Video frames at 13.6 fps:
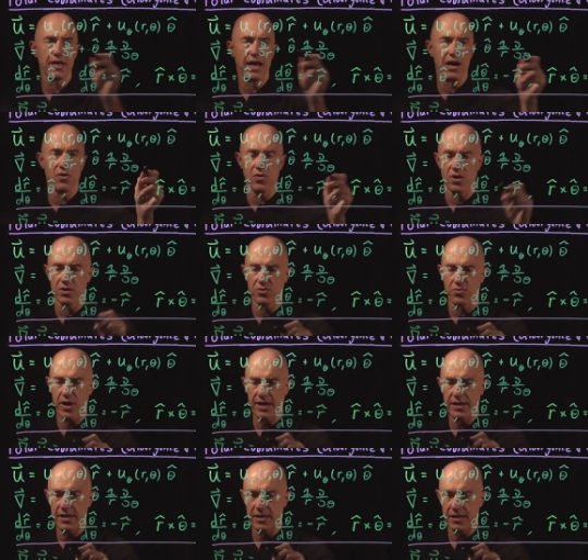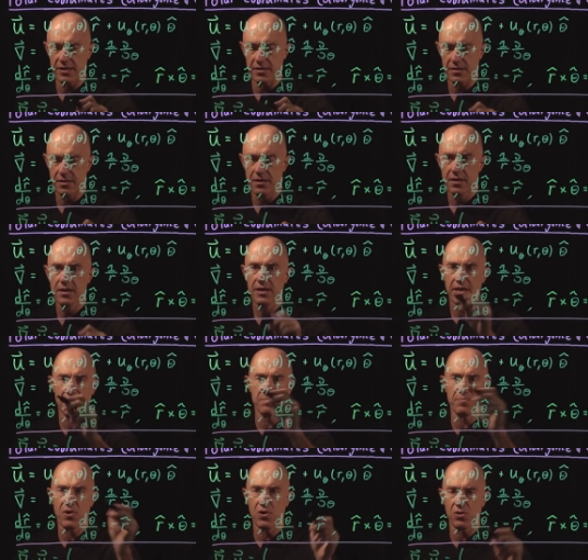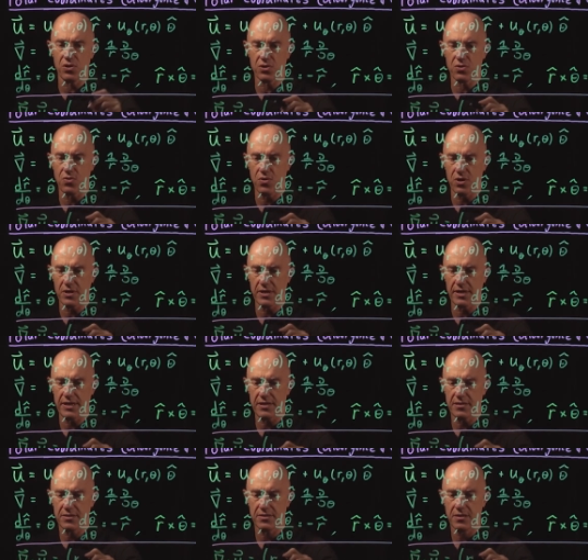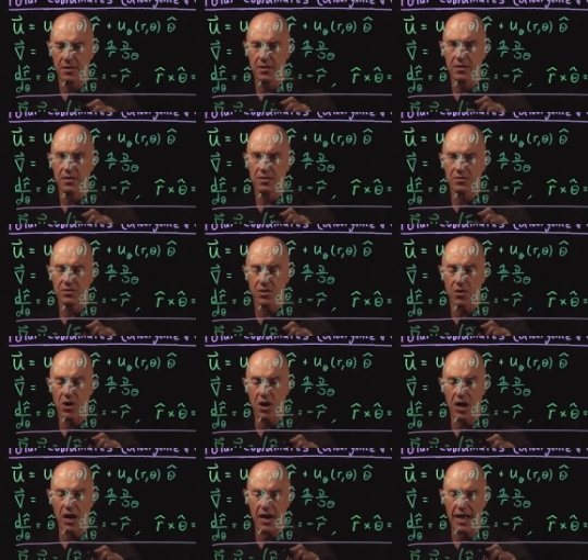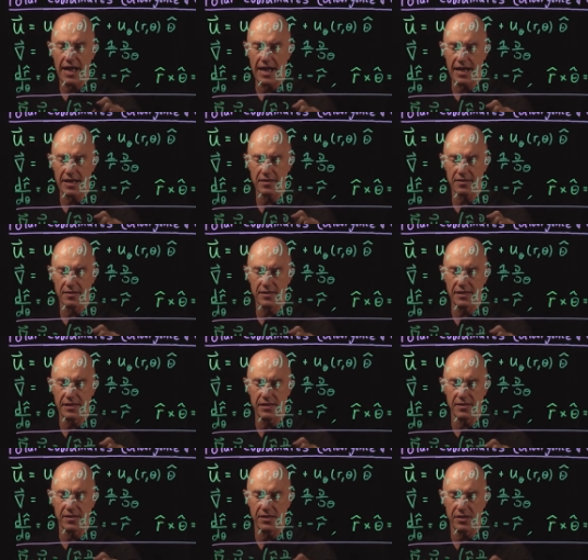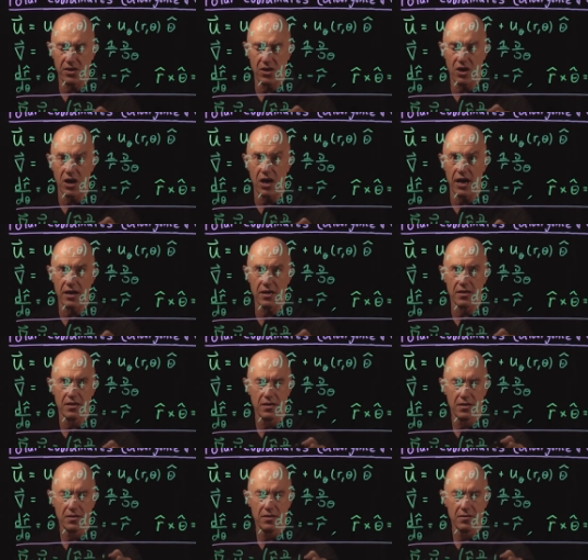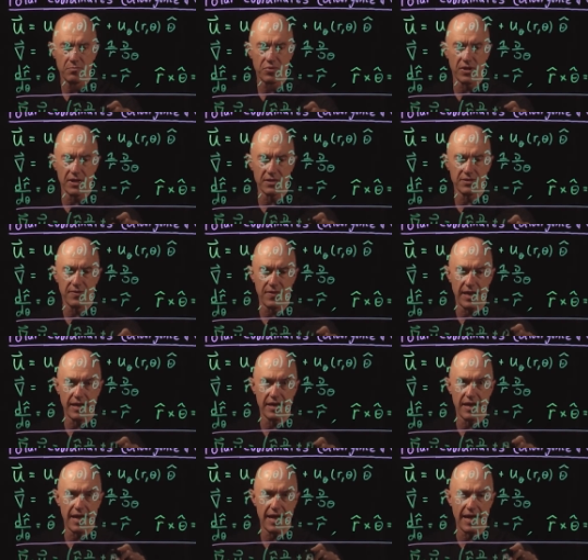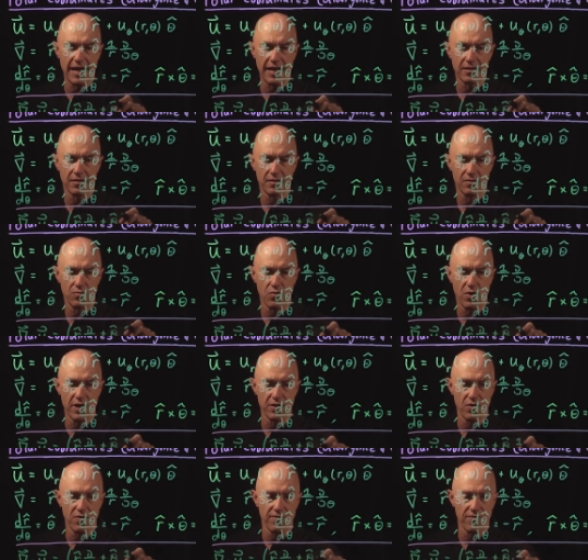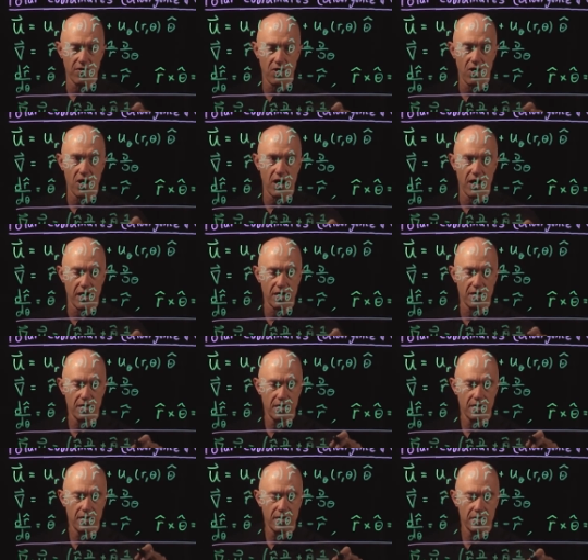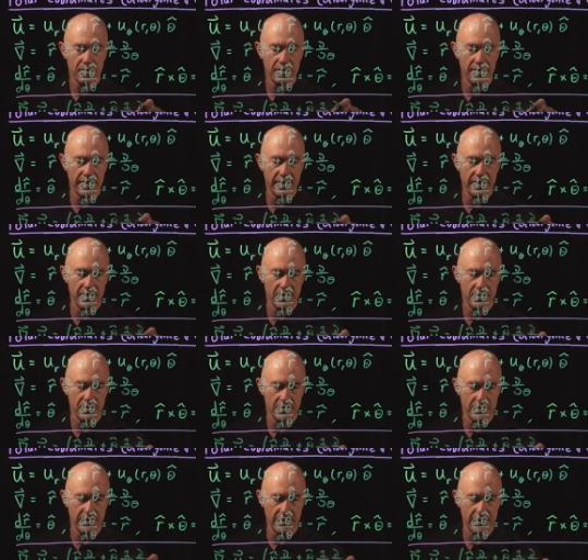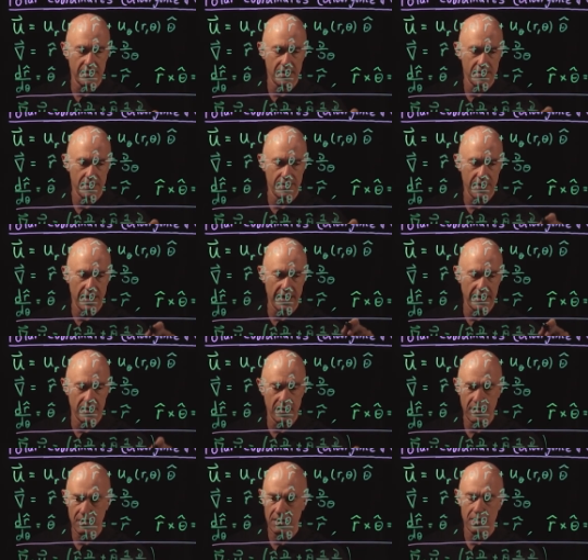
our gradient in polar coordinates. So r hat d dr plus theta hat 1 over r d d theta,